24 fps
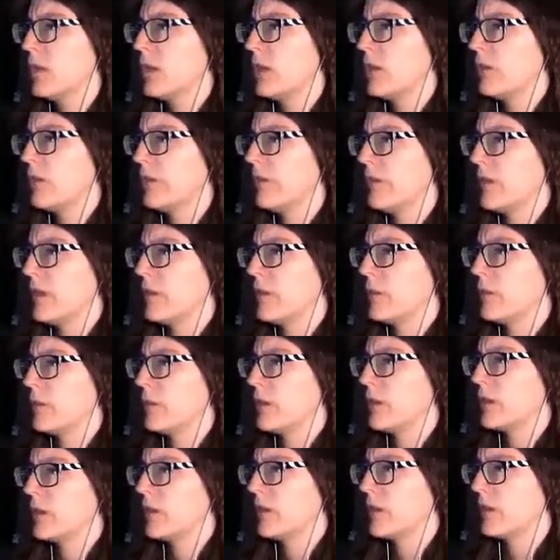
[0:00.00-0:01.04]
everything,
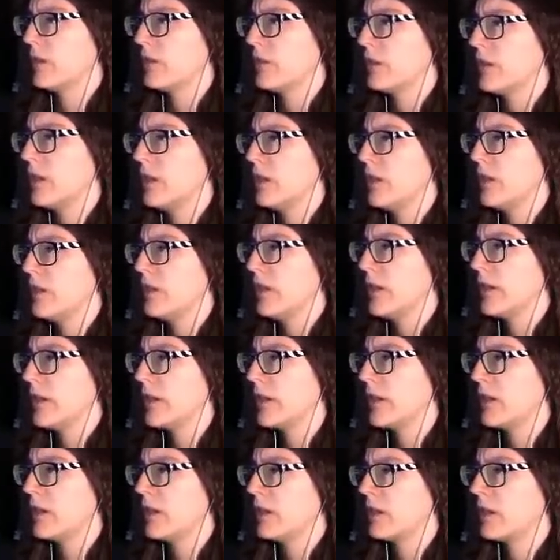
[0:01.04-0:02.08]
because here I
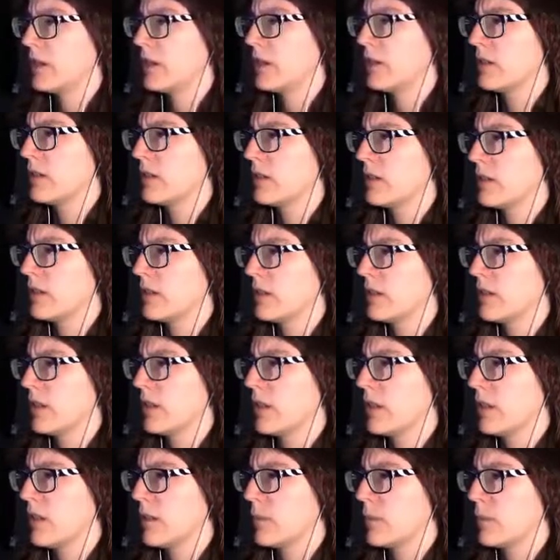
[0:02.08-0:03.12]
can't get
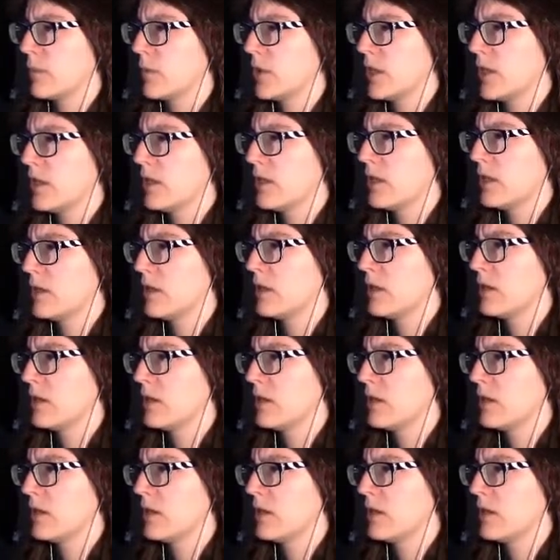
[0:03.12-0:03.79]
up, right?